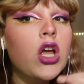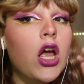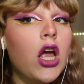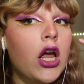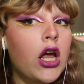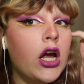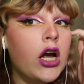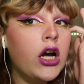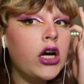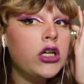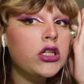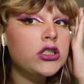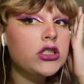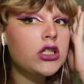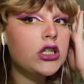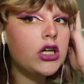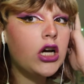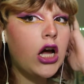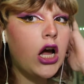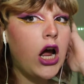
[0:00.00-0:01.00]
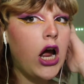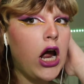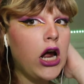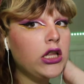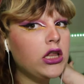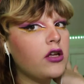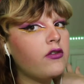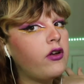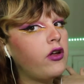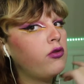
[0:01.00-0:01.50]
And I
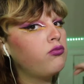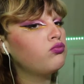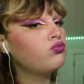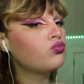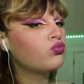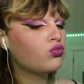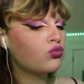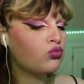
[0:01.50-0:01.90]
love him.